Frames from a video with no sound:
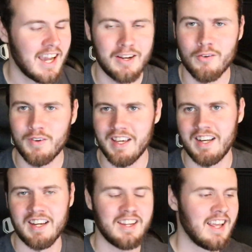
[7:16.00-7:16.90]
I don't
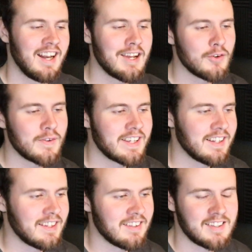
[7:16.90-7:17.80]
get it. And I don't
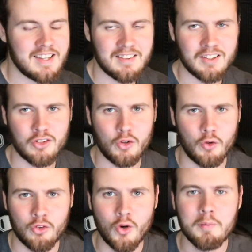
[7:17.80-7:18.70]
get this either
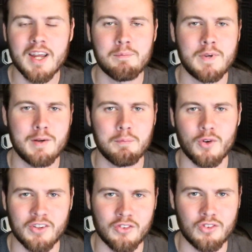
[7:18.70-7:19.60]
too. So many people
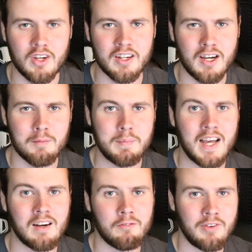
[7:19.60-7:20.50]
are stuck up
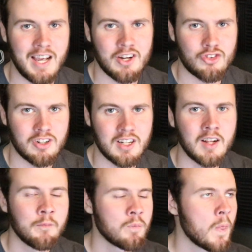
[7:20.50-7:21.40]
on
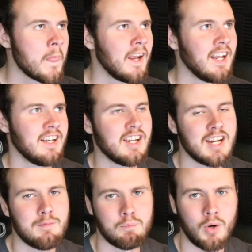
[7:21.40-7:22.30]
fashion and
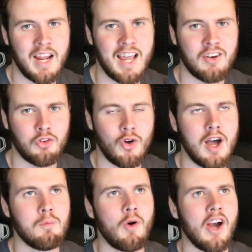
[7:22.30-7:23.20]
name brands. So
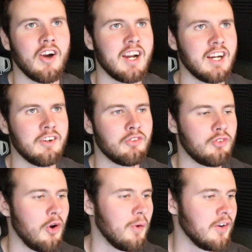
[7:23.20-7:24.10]
I'm wearing
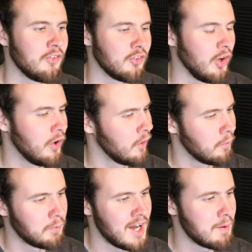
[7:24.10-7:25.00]
so and
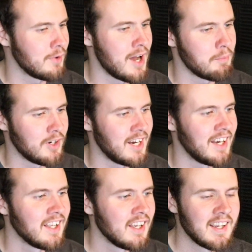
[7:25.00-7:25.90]
so, blah blah
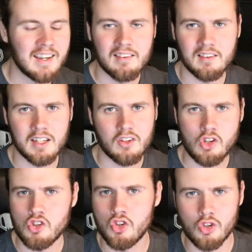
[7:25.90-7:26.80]
blah. It's like,
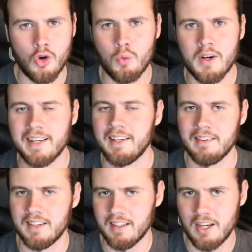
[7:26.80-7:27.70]
so what?
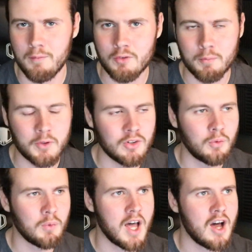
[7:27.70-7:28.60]
Is it
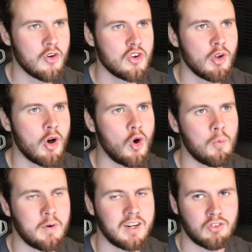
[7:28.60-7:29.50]
comfortable? Well, no,
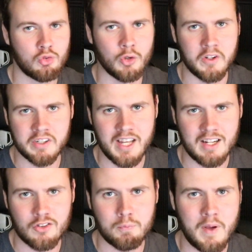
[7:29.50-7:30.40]
but it's really
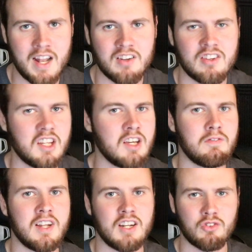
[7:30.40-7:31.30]

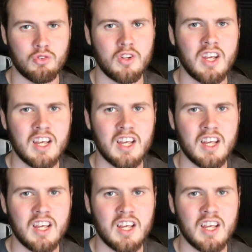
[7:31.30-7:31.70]
expensive and it's